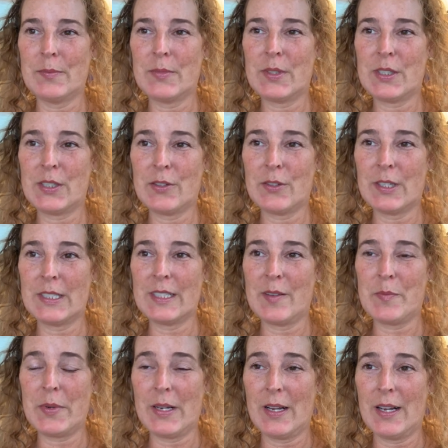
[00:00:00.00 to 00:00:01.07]
steroids
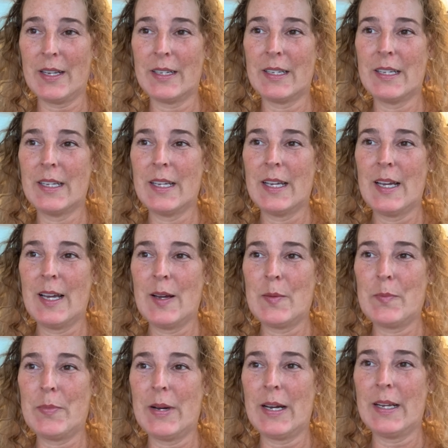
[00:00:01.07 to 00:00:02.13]
I've been on,
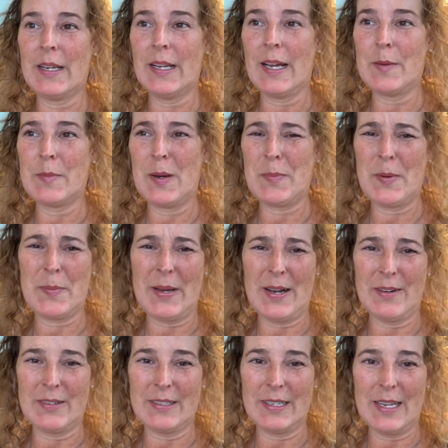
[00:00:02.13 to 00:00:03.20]
but I'm up
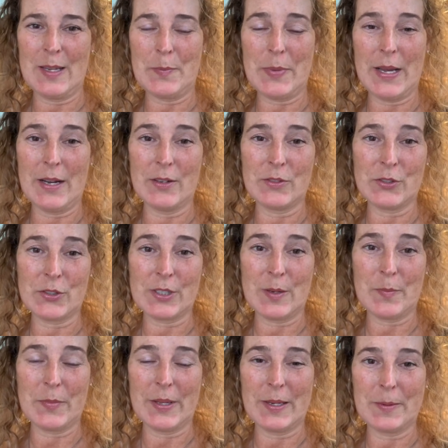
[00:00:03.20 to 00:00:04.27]
about 8 pounds or
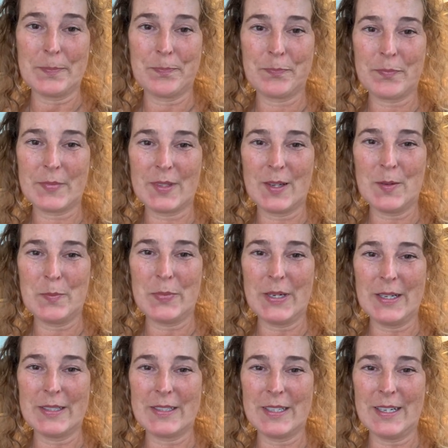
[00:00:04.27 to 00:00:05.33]
something.
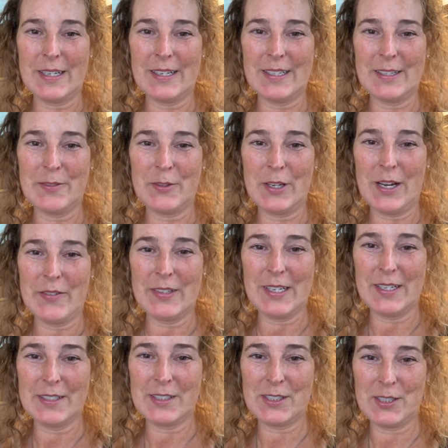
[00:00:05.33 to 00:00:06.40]
But if you haven't
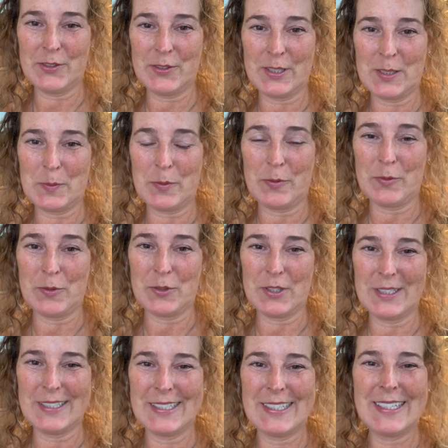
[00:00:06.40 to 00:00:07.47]
had steroids
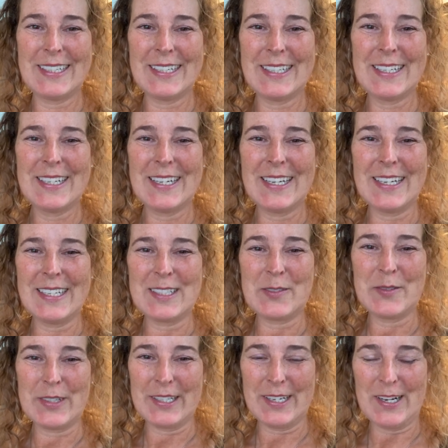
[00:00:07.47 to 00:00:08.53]
before, it's
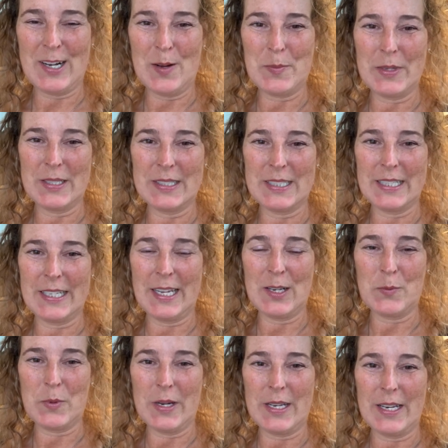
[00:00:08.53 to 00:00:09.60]
very common to
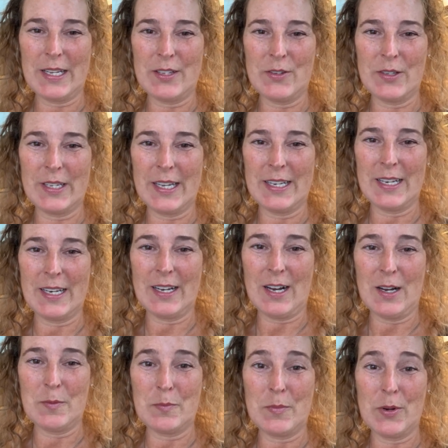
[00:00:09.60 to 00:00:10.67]
gain weight, and you gain it
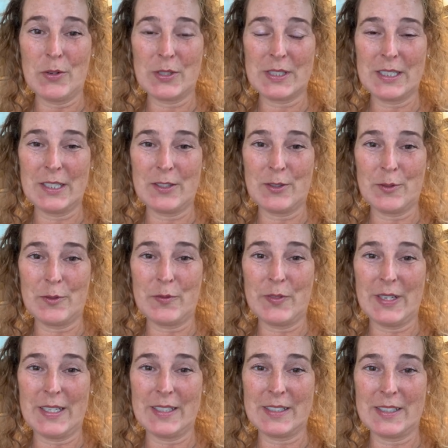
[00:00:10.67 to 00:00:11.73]
mostly in your
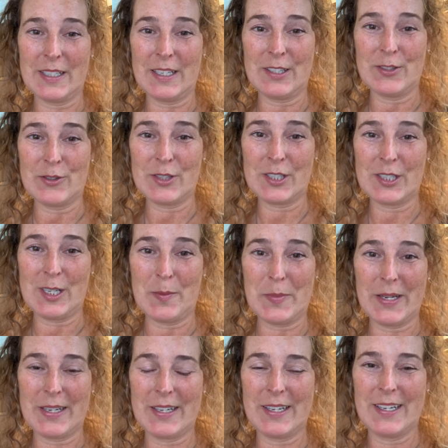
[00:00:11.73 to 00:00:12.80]
face and your
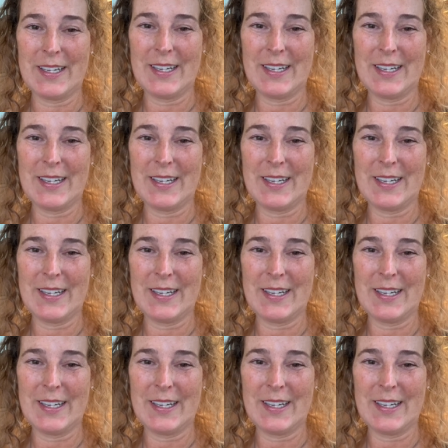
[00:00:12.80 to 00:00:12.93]
stomach.